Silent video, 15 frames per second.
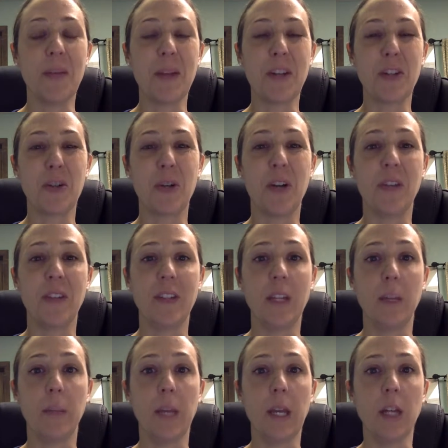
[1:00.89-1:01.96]
make sure we're on the
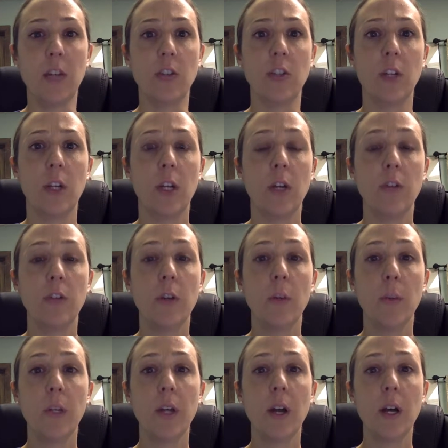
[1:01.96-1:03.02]
same page. So
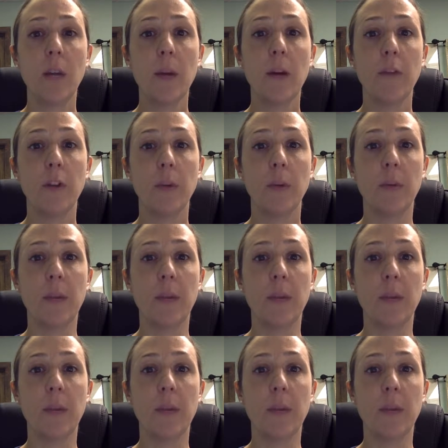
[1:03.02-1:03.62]
when we talk about verbal